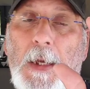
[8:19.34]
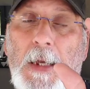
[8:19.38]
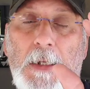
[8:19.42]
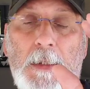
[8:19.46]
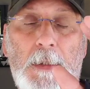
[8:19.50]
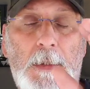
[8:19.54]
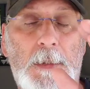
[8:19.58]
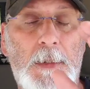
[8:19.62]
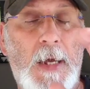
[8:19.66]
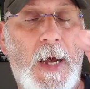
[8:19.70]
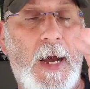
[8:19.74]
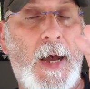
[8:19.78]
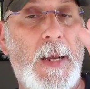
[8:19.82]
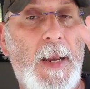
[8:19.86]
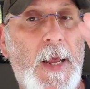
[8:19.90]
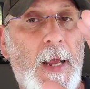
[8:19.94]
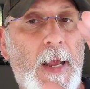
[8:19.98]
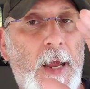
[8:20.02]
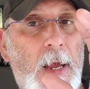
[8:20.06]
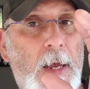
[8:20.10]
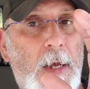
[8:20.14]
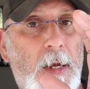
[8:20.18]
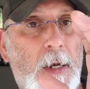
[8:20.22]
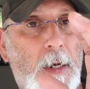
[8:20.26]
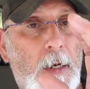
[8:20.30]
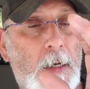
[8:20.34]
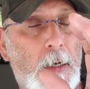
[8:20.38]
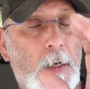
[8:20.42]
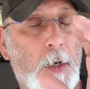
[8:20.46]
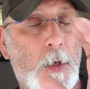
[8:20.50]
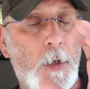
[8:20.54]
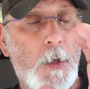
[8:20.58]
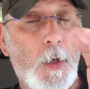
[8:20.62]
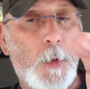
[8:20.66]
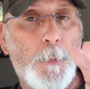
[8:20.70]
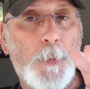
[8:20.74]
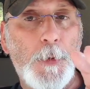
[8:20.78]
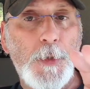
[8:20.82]
It's not
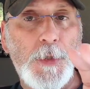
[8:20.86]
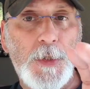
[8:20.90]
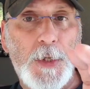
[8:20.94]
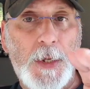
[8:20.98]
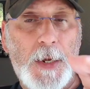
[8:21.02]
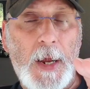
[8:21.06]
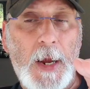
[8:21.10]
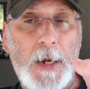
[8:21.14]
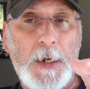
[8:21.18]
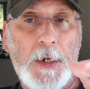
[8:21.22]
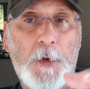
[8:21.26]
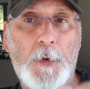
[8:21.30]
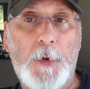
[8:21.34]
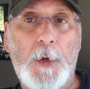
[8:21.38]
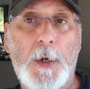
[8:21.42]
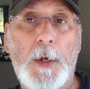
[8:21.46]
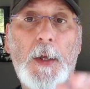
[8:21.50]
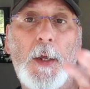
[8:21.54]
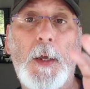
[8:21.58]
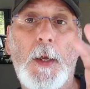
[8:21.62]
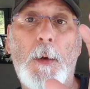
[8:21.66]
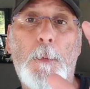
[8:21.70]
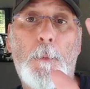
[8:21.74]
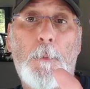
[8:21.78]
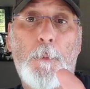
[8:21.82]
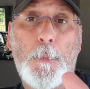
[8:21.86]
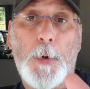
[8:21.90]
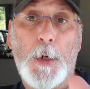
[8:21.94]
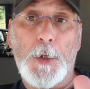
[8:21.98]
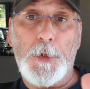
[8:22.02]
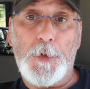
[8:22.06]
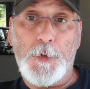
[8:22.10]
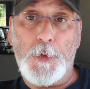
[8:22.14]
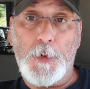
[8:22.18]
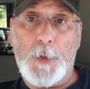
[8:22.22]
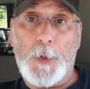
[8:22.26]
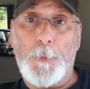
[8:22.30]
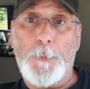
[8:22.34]
100% accurate,
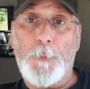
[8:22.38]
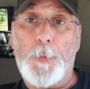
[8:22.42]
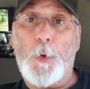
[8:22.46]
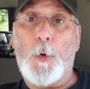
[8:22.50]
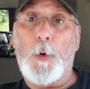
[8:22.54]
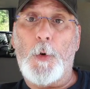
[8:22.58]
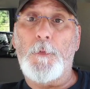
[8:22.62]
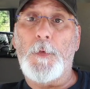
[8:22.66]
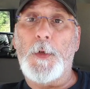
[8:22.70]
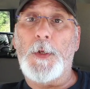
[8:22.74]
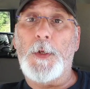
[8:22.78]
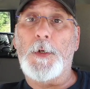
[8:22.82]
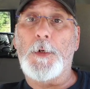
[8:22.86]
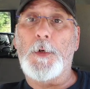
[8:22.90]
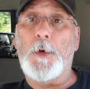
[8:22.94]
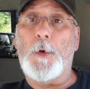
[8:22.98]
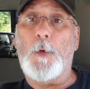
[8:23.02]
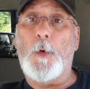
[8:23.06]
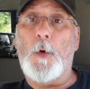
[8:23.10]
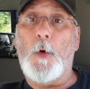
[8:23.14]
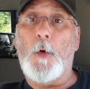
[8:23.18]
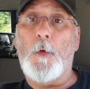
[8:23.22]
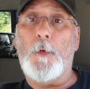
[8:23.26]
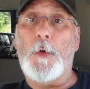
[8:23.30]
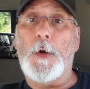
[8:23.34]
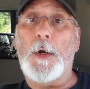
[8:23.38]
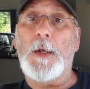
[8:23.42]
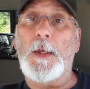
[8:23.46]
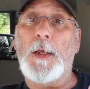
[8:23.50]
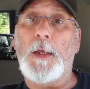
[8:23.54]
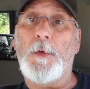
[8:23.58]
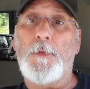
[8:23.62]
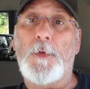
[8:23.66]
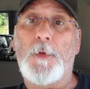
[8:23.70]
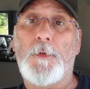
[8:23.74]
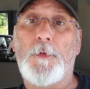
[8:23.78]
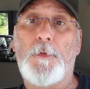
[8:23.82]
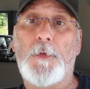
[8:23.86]
but you can pour vinegar over it.
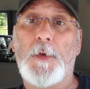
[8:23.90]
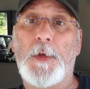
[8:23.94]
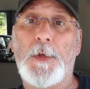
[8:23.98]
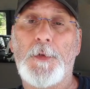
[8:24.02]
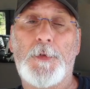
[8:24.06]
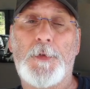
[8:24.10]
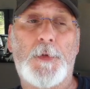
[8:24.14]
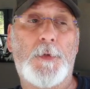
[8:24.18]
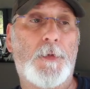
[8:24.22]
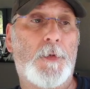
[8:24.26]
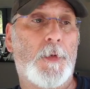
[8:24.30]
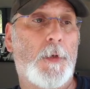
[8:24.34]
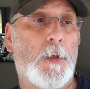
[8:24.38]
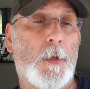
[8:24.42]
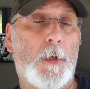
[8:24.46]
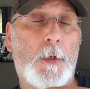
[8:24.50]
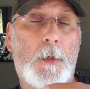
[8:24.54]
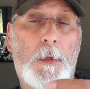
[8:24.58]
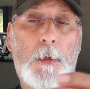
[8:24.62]
If it fizzes,